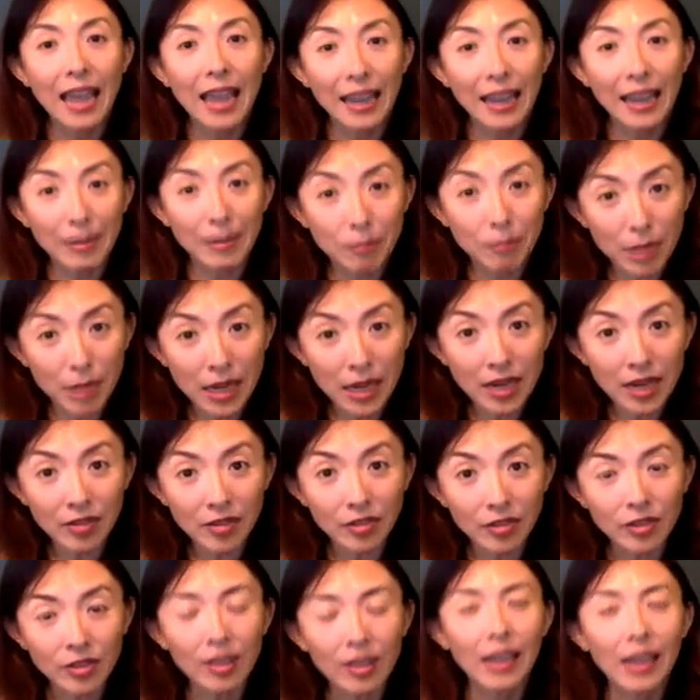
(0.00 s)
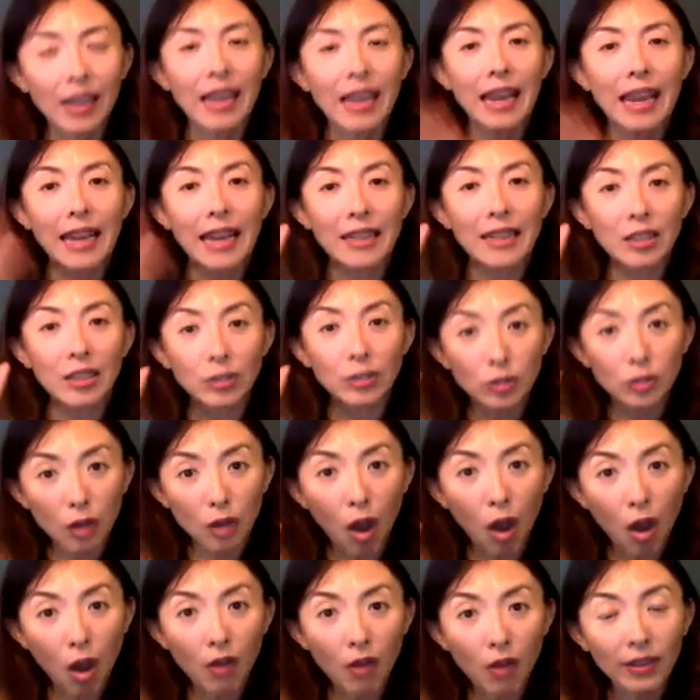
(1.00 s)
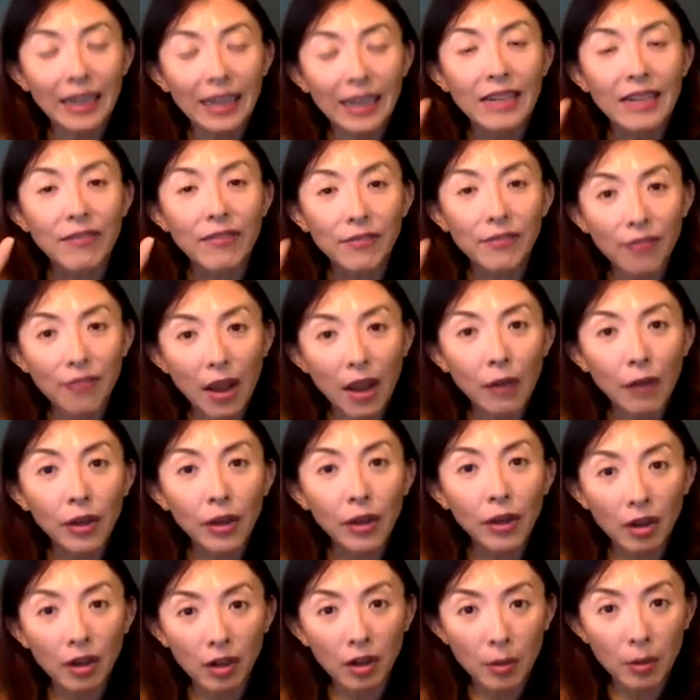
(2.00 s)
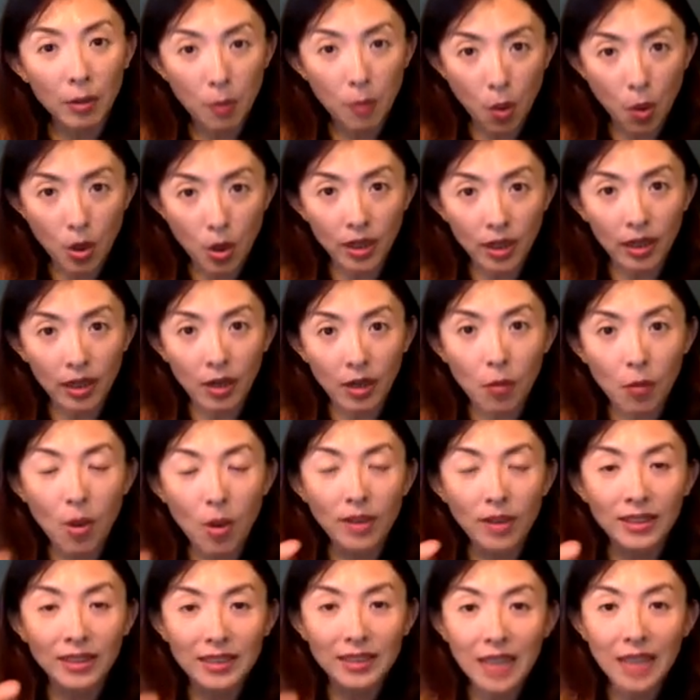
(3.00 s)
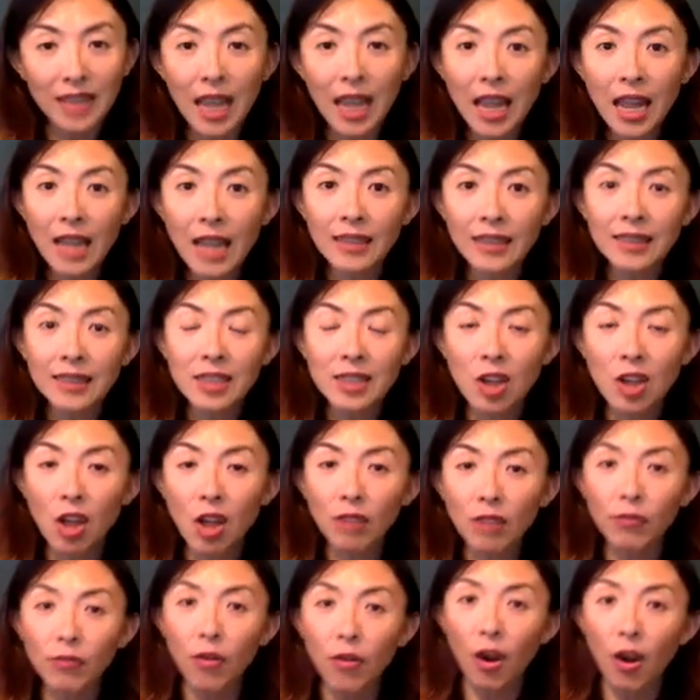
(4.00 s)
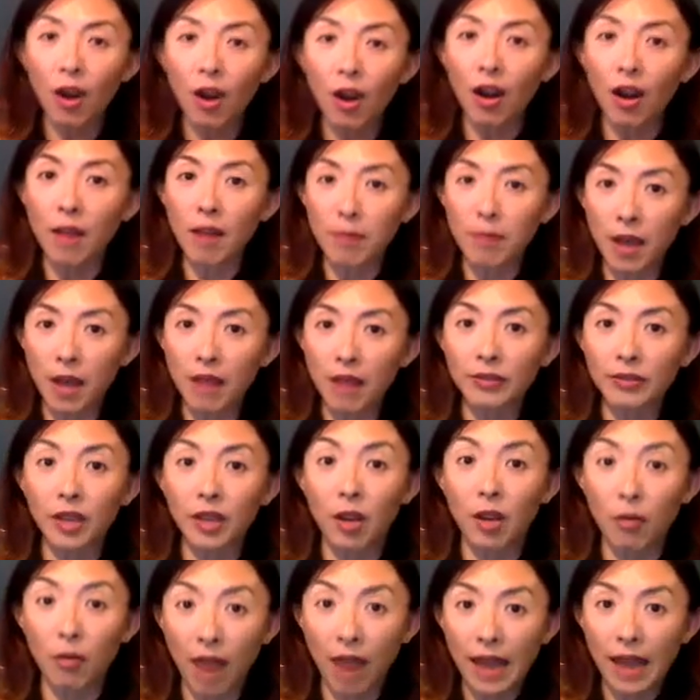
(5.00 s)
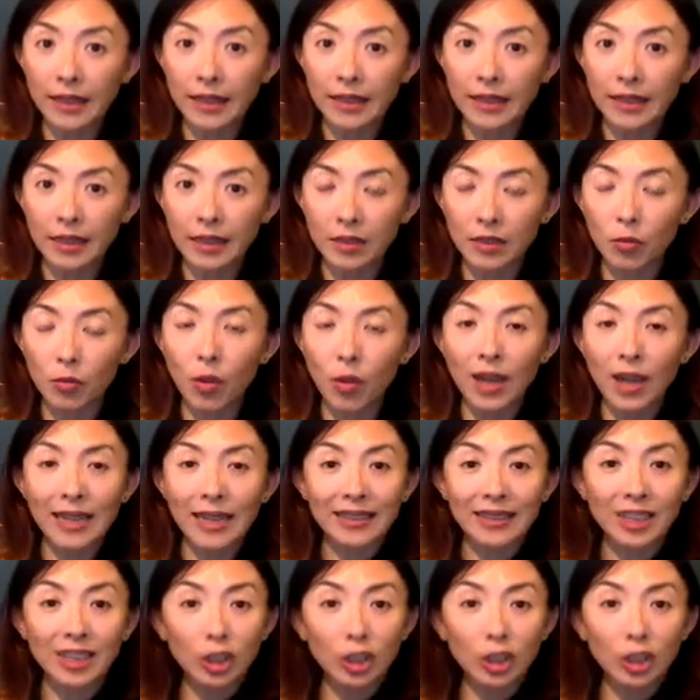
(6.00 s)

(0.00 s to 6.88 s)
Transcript: It means in the dawn, in the very early morning, when the sun not far above the horizon, when it's